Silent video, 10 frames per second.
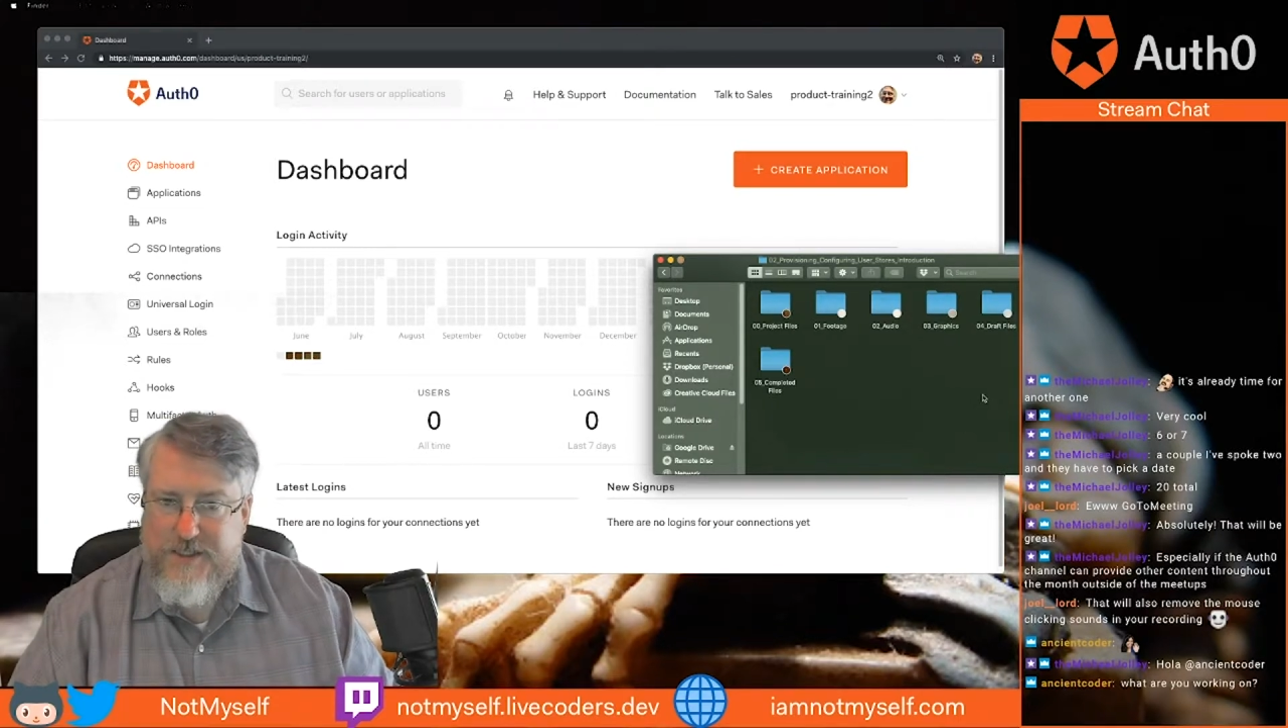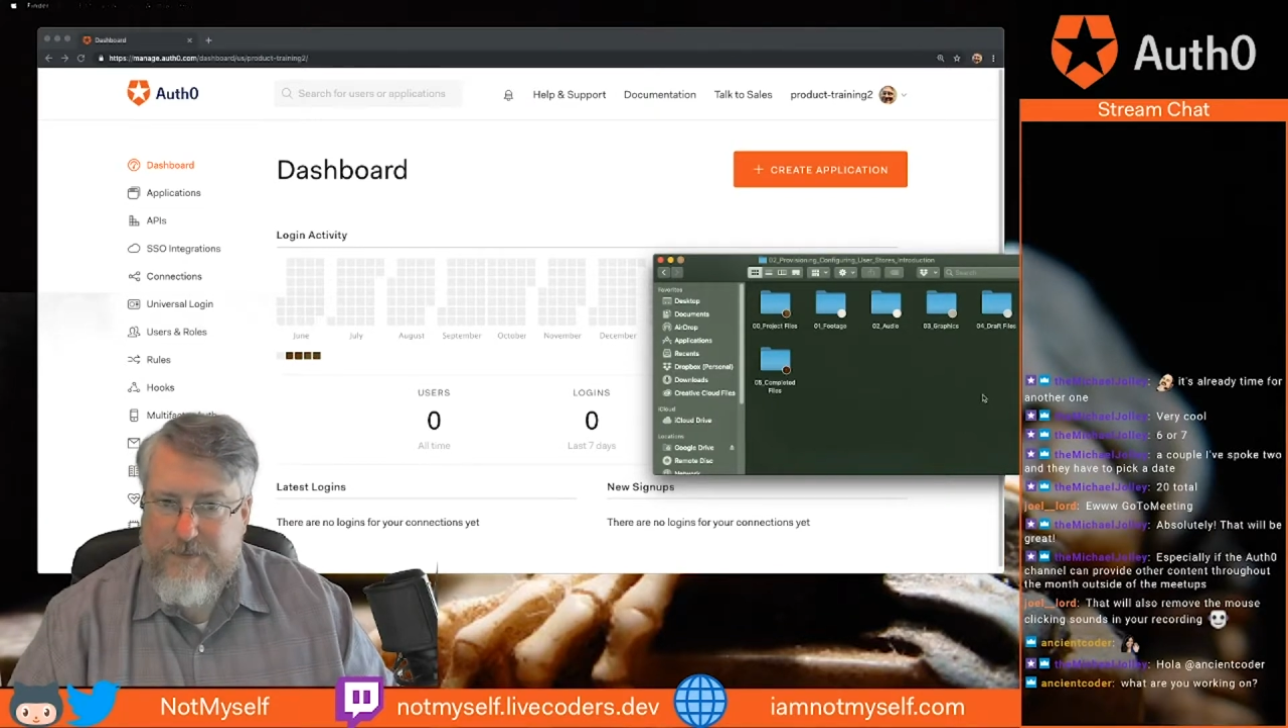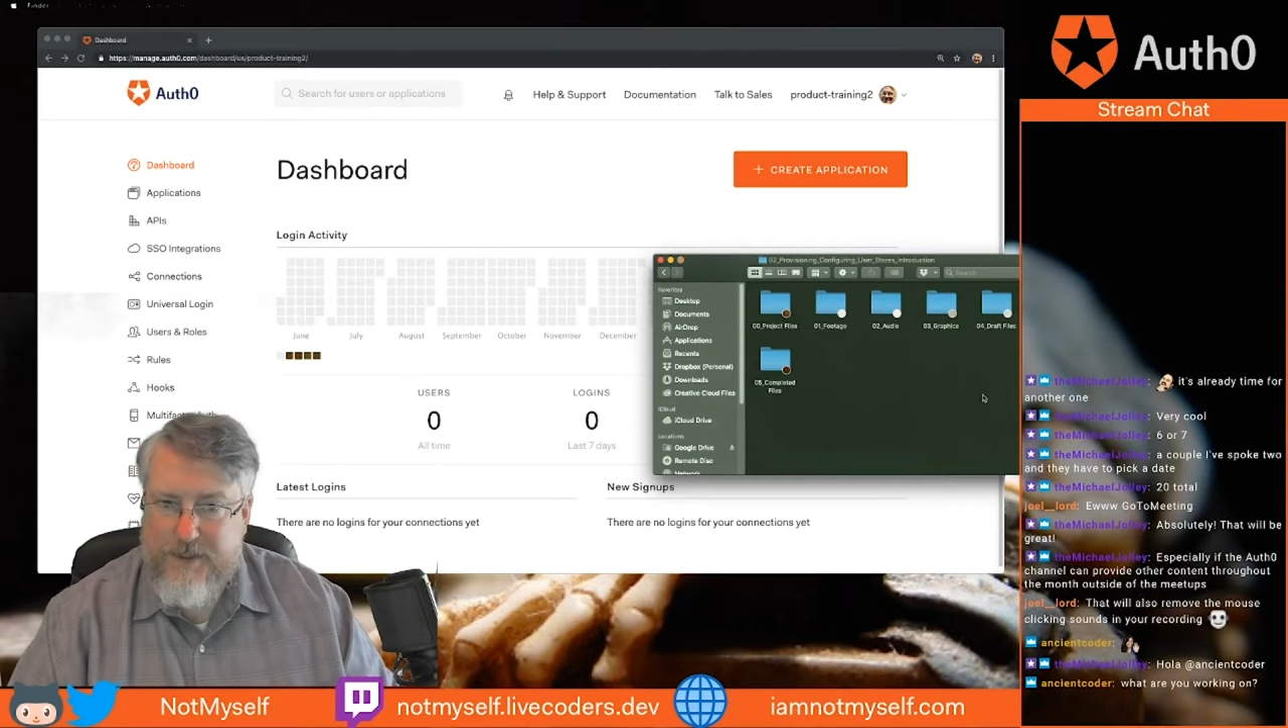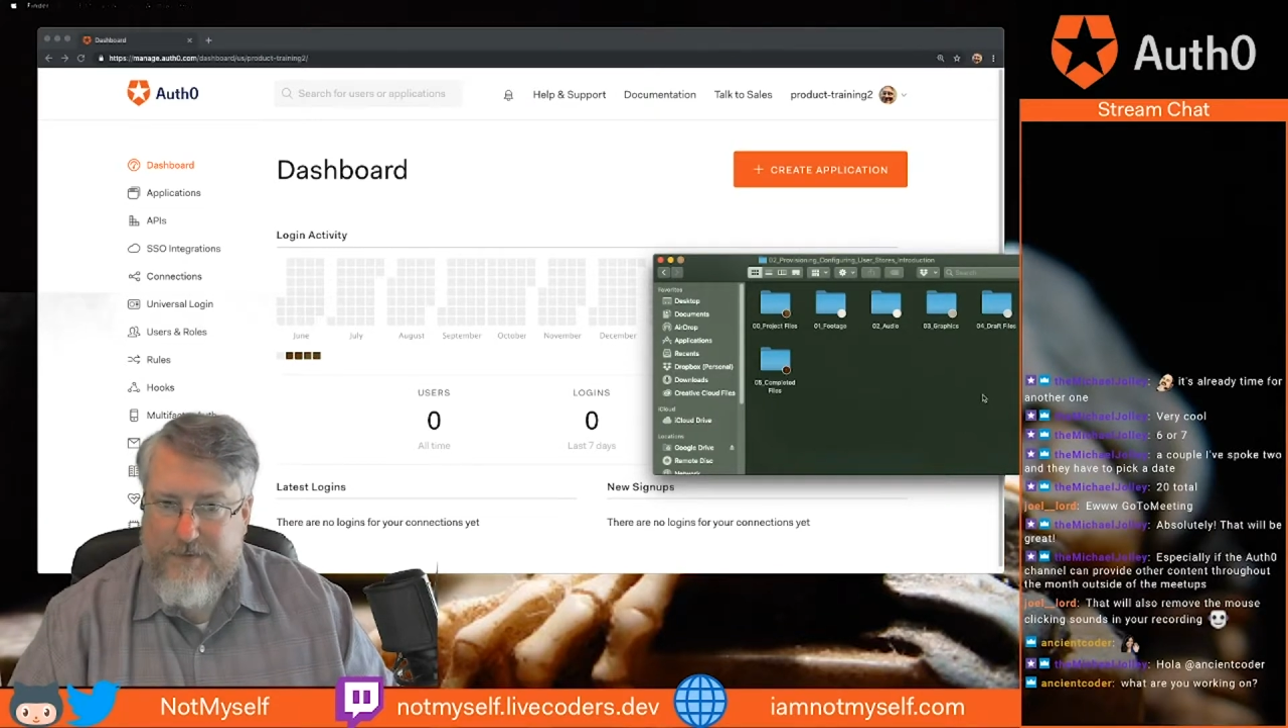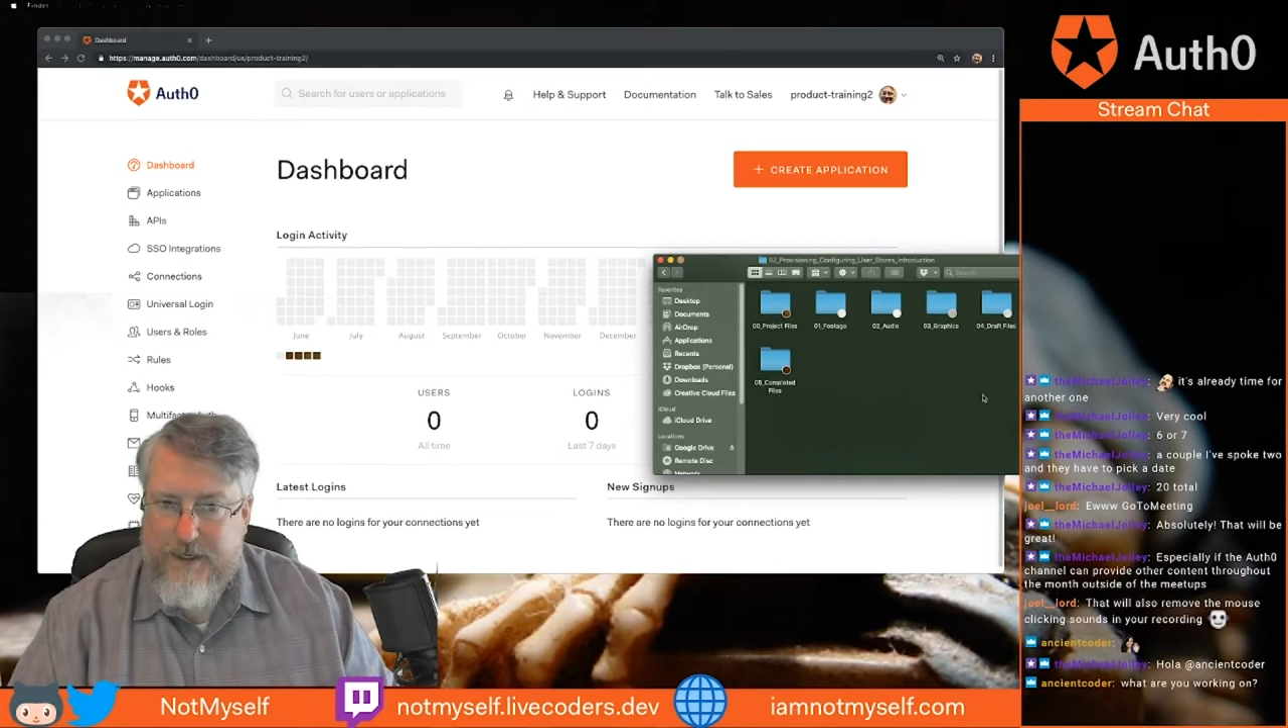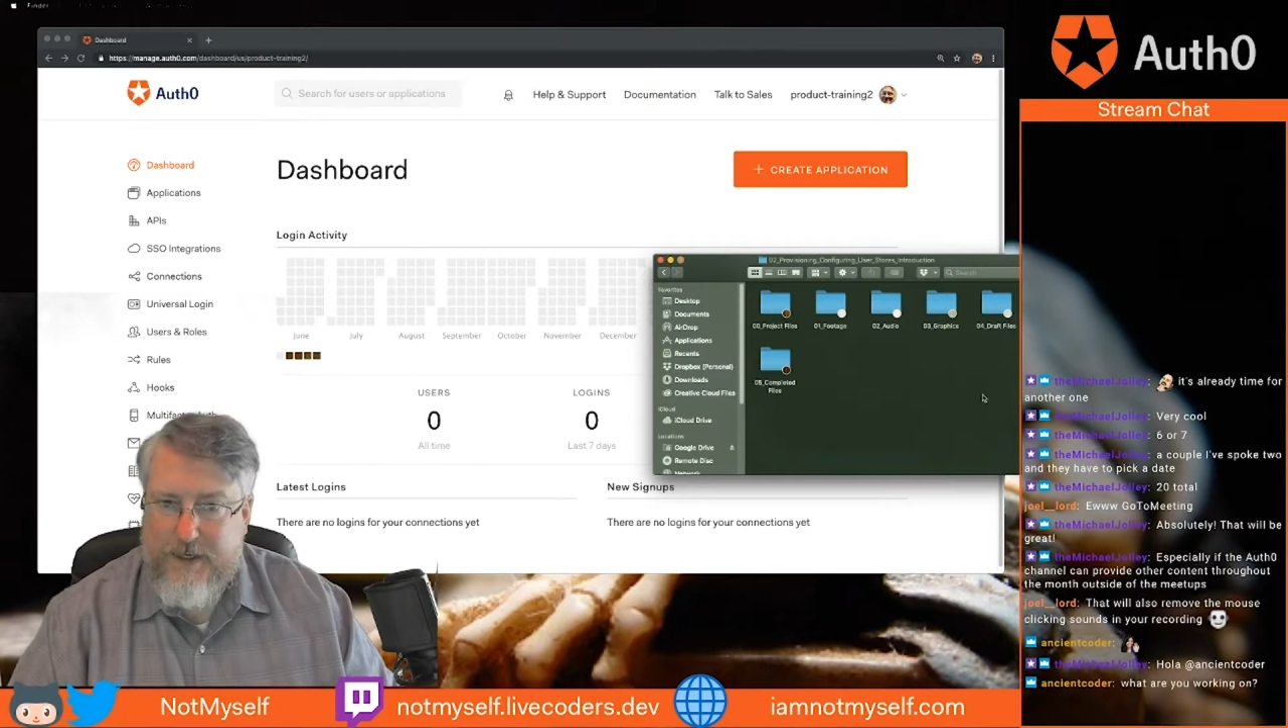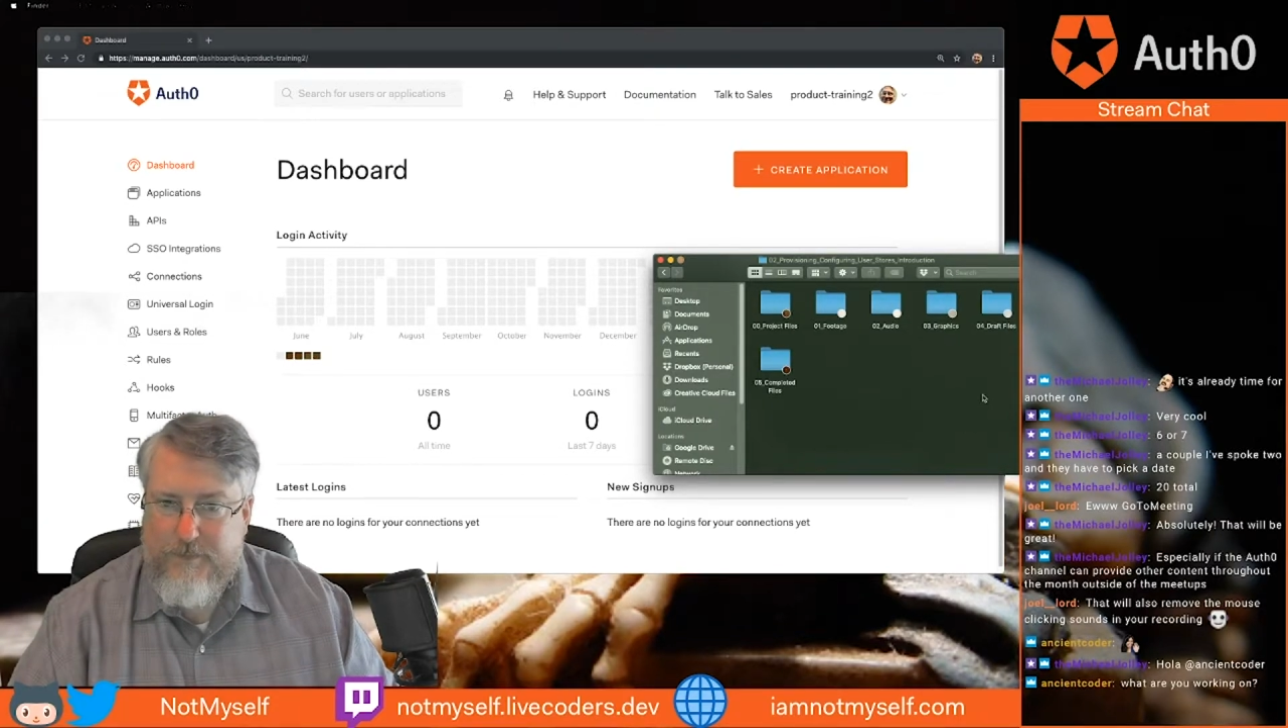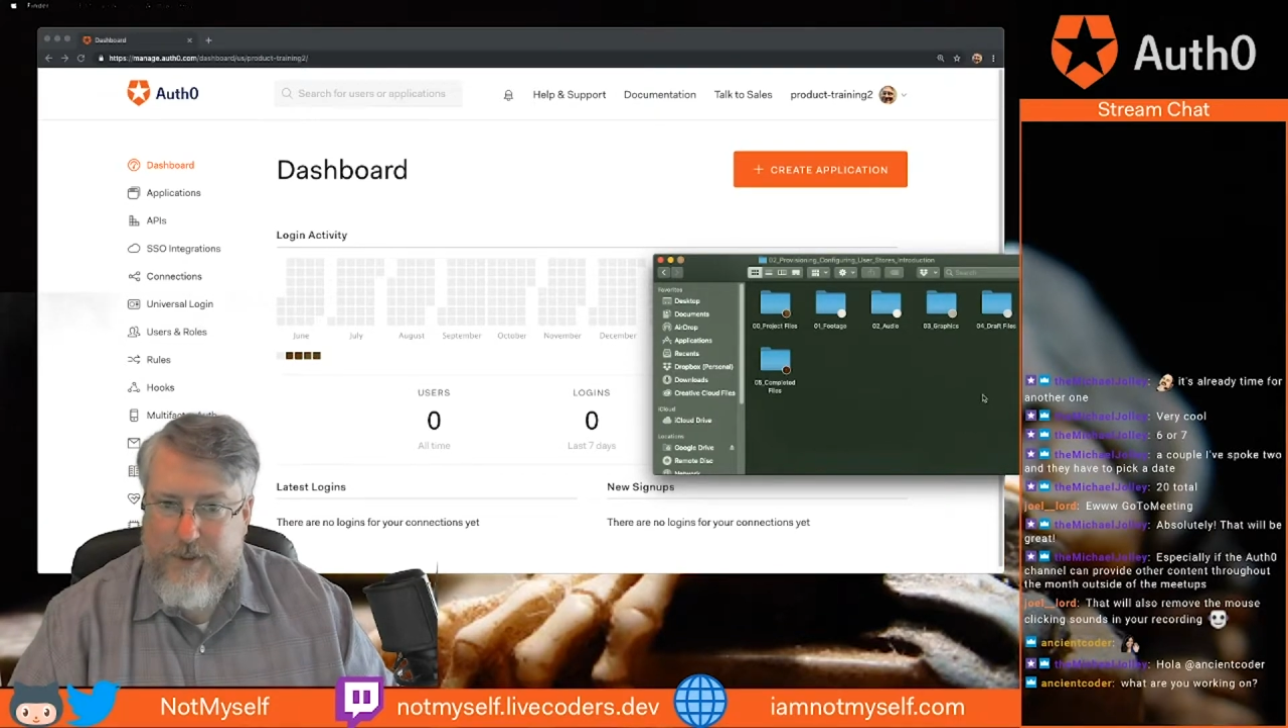template that I'm